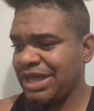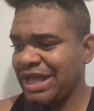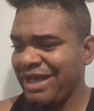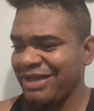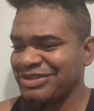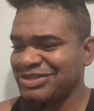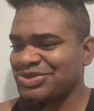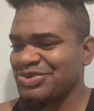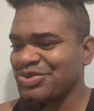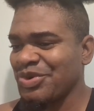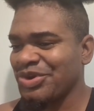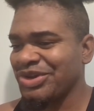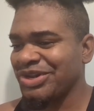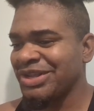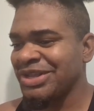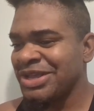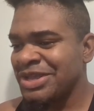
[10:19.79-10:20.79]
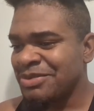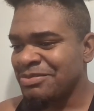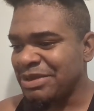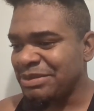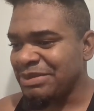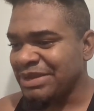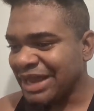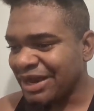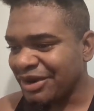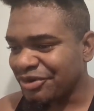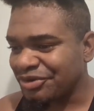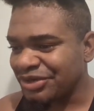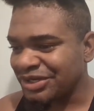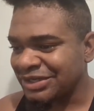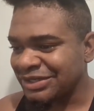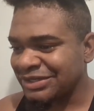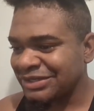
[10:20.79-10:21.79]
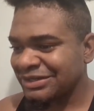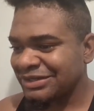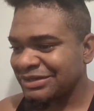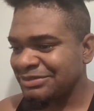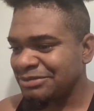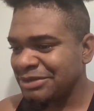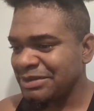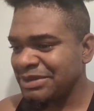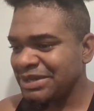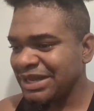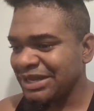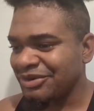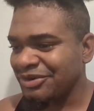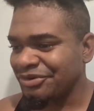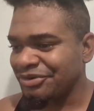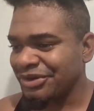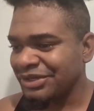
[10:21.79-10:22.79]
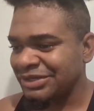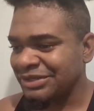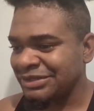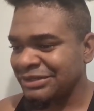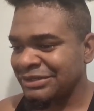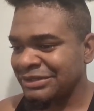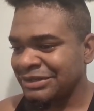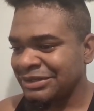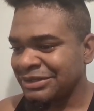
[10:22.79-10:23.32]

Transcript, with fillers: I sweat. Maybe that's real. Maybe that's not real.